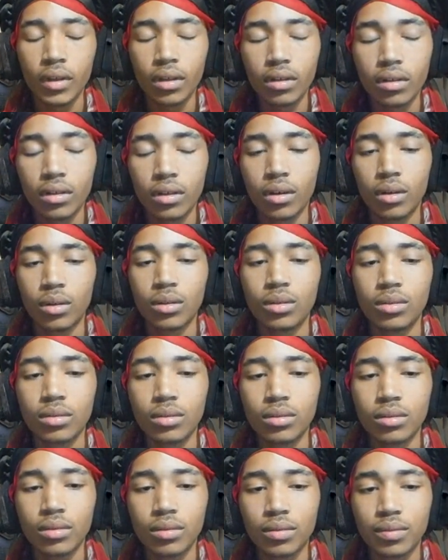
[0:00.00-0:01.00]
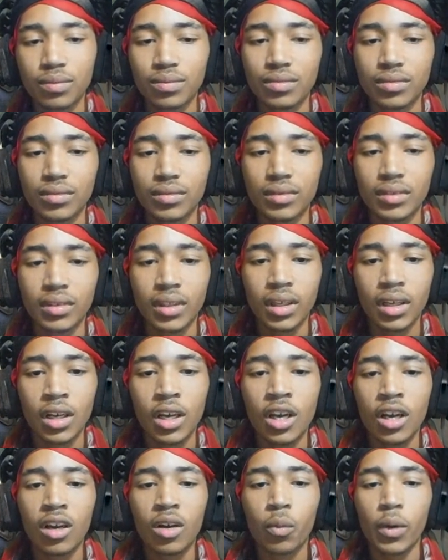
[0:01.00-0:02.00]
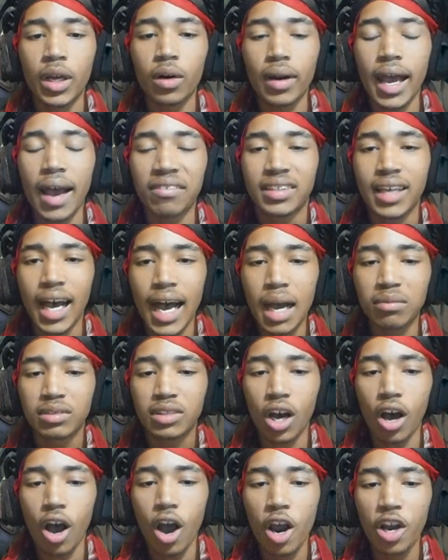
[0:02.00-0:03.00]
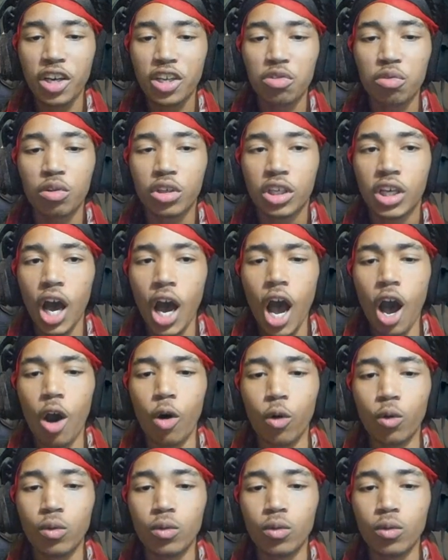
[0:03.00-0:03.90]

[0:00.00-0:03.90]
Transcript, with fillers: No. We don't have time to argue. Go!